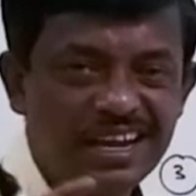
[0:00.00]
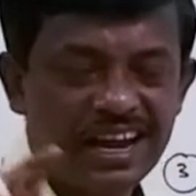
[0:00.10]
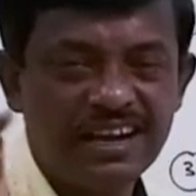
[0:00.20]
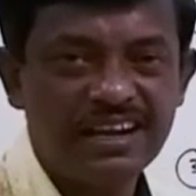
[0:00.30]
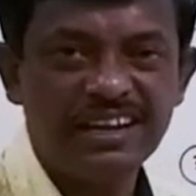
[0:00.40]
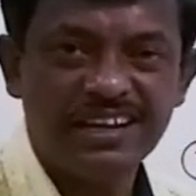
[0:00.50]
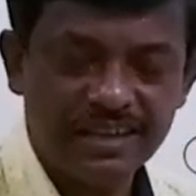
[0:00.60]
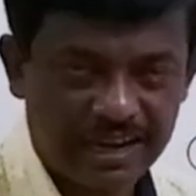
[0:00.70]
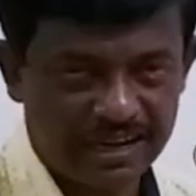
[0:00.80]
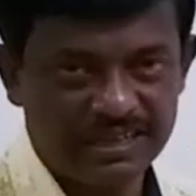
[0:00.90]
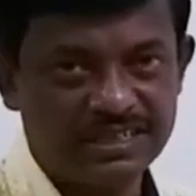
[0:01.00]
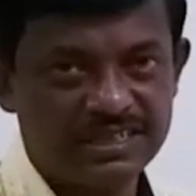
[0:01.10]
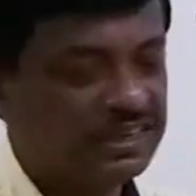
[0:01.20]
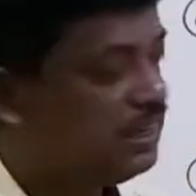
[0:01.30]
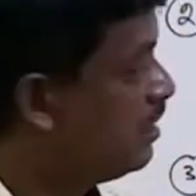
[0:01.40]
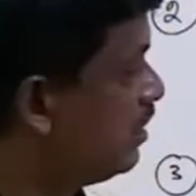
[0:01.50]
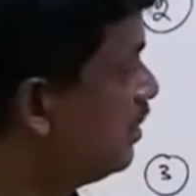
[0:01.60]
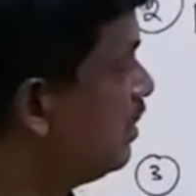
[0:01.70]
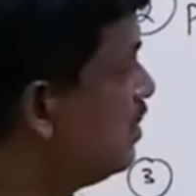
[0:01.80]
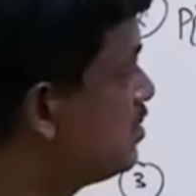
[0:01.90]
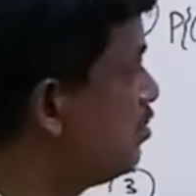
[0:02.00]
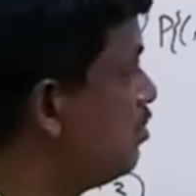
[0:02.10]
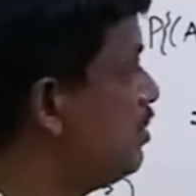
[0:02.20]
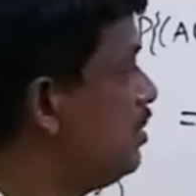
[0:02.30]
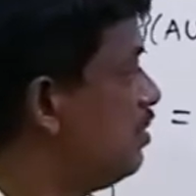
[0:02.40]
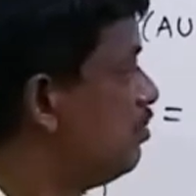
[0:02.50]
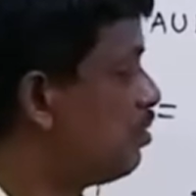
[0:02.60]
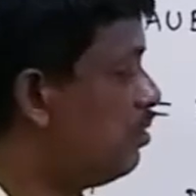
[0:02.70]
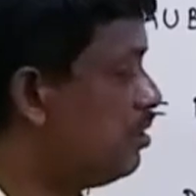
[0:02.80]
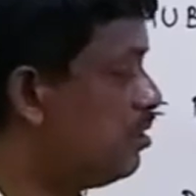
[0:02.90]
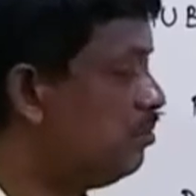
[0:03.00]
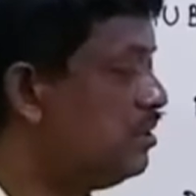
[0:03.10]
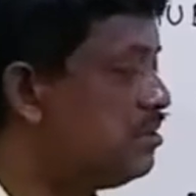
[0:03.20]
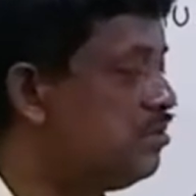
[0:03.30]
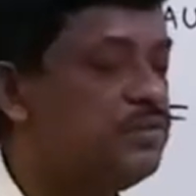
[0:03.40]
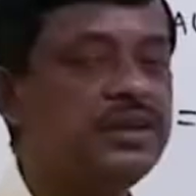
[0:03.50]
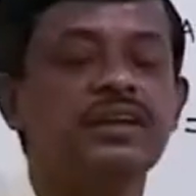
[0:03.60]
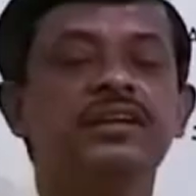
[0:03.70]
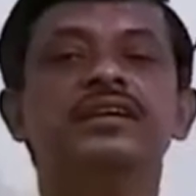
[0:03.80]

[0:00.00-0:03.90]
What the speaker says: and E dash, then this will be, probability of this will be